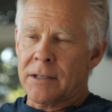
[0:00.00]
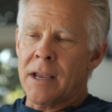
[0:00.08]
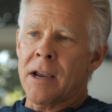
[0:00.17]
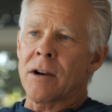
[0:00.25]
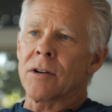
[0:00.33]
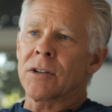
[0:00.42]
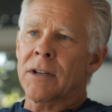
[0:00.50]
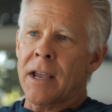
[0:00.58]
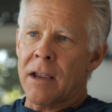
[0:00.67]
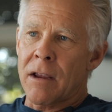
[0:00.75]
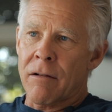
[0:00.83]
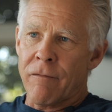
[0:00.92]
stairs,
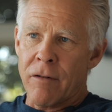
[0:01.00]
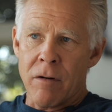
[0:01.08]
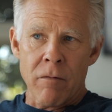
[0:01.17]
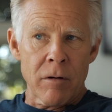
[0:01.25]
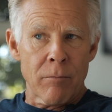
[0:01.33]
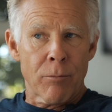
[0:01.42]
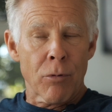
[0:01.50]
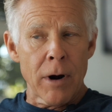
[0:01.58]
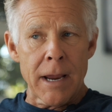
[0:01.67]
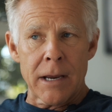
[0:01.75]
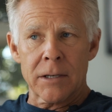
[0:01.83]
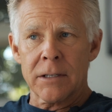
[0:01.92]
taking frequent
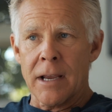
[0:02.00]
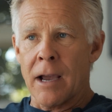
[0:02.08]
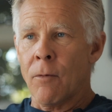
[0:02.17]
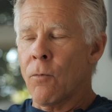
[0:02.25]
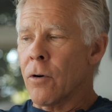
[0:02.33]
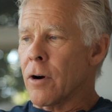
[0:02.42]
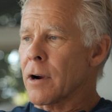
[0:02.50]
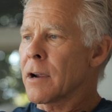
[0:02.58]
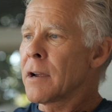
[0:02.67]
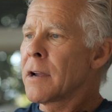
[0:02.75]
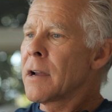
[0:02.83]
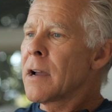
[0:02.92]
breaks at
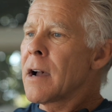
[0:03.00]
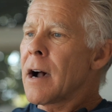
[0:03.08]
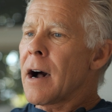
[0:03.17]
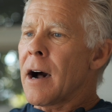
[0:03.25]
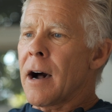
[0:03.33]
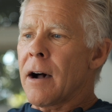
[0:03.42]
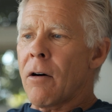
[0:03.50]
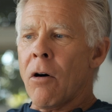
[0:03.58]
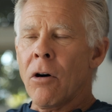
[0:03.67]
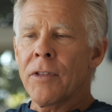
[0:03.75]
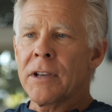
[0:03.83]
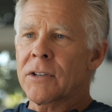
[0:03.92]
work. Uh,
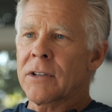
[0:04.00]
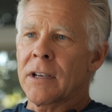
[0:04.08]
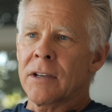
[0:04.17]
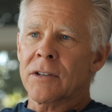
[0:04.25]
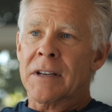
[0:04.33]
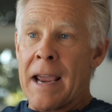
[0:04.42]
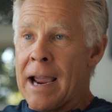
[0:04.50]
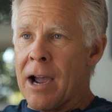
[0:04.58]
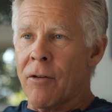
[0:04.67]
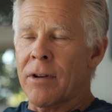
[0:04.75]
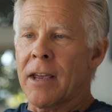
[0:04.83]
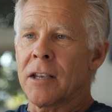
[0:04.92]
all these things
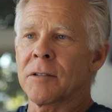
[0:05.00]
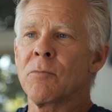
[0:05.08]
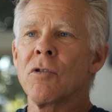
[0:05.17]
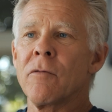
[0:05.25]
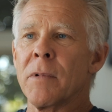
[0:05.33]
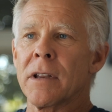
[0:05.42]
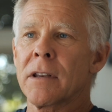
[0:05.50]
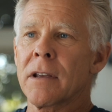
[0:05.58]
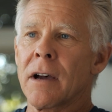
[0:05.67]
count as movement.